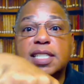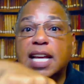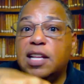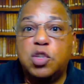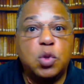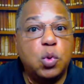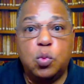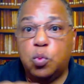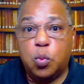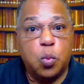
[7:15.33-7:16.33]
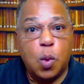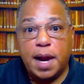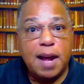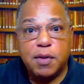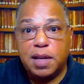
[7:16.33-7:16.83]
into
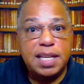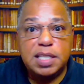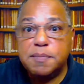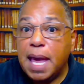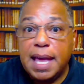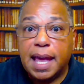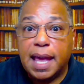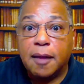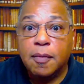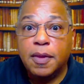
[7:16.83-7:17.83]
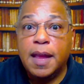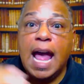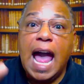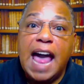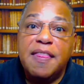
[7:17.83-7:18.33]
whatever he's making
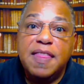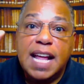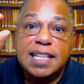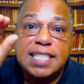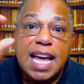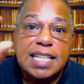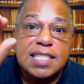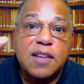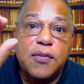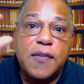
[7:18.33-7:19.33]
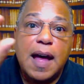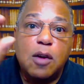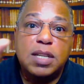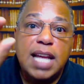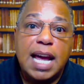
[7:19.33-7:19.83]
and then takes the
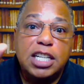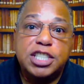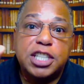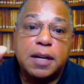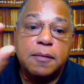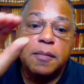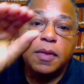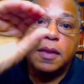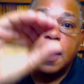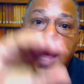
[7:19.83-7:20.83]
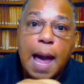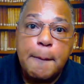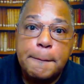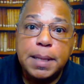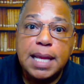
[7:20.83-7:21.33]
foundation
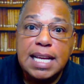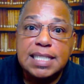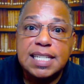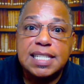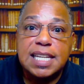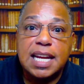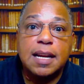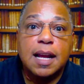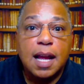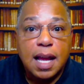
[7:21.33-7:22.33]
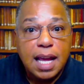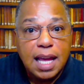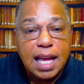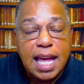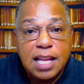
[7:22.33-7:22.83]
and places it
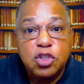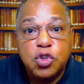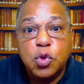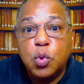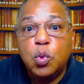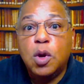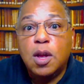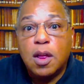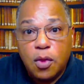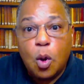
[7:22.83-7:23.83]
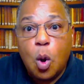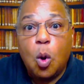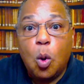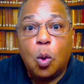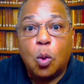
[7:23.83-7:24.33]
into the
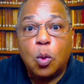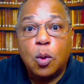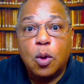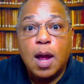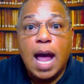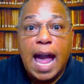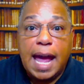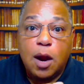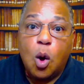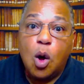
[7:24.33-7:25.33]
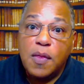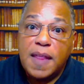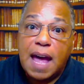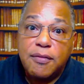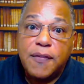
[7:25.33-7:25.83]
hole. And on
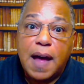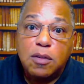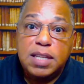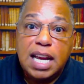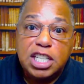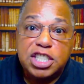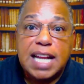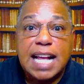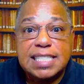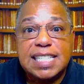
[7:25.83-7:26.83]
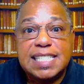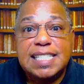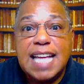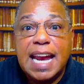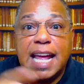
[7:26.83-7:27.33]
that foundation, that's the
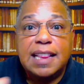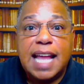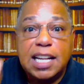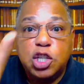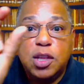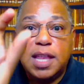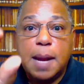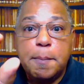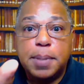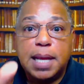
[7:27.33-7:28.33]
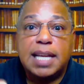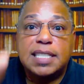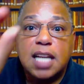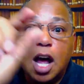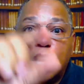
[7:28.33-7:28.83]
setting that you then
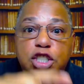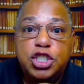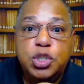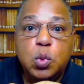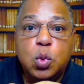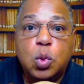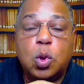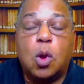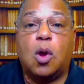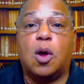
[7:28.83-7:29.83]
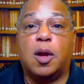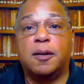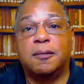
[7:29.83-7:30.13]
place a jewel on.